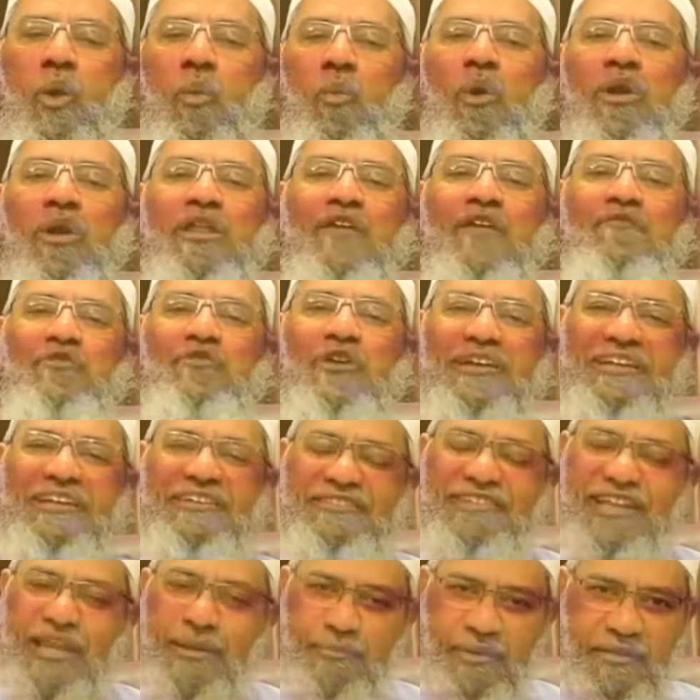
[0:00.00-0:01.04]
What you have to
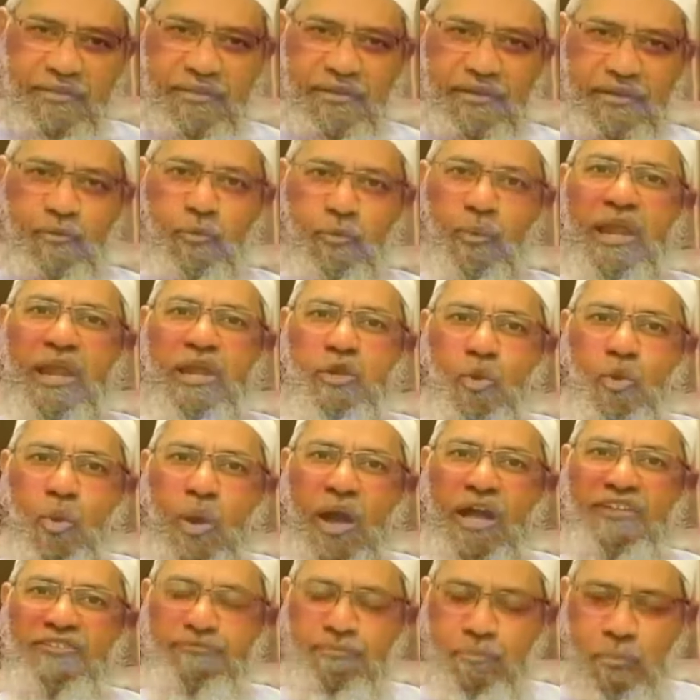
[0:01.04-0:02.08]
understand, brother, when you
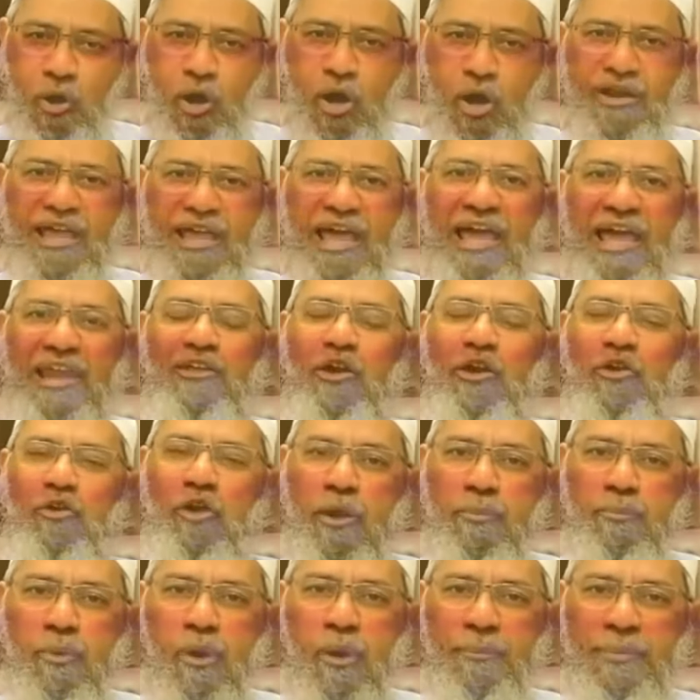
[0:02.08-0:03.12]
are small and you're
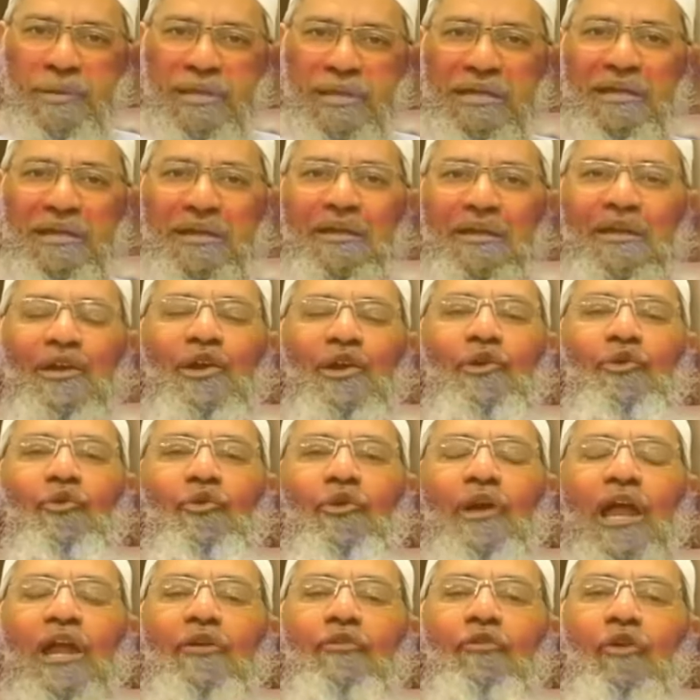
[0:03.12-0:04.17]
not popular, to
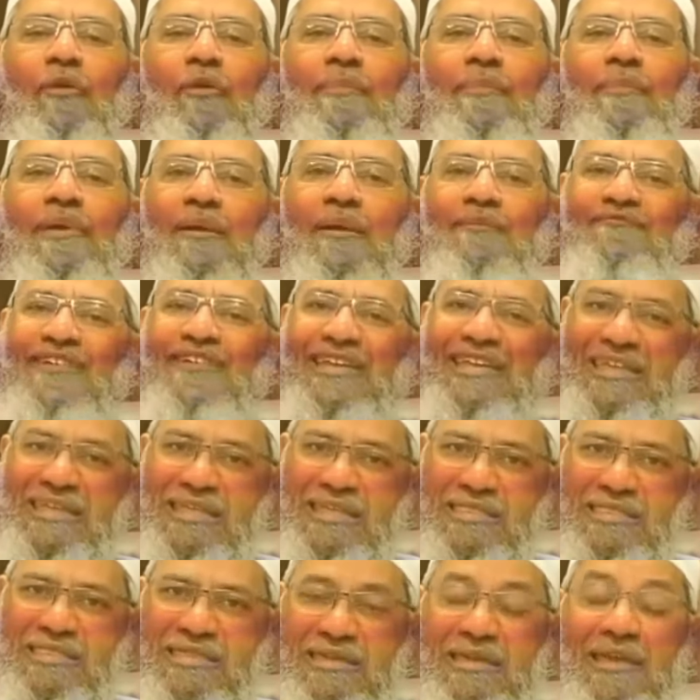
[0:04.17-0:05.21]
control becomes very
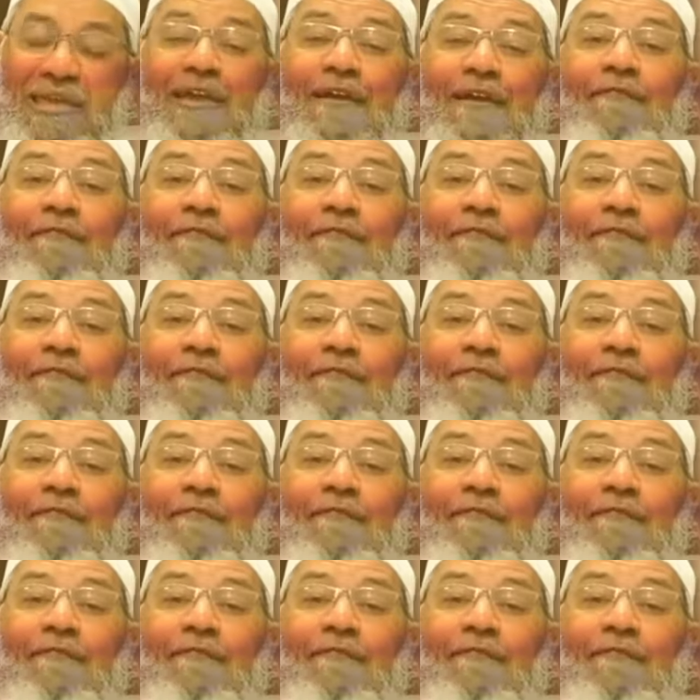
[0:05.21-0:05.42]
easy.